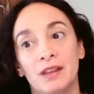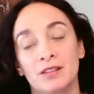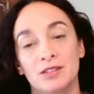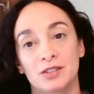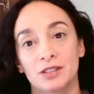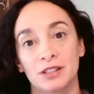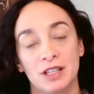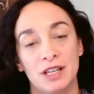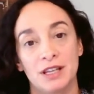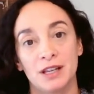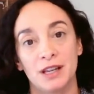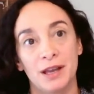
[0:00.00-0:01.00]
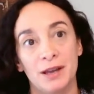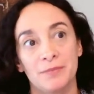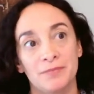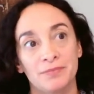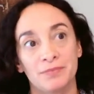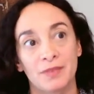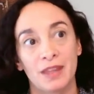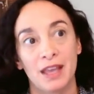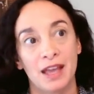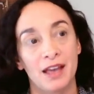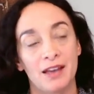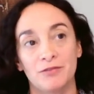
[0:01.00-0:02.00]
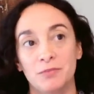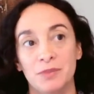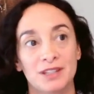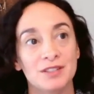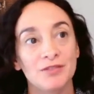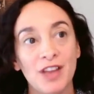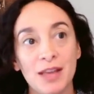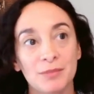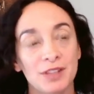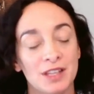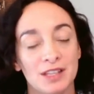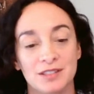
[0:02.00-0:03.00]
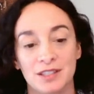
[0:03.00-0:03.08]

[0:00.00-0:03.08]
certainly have mixed families.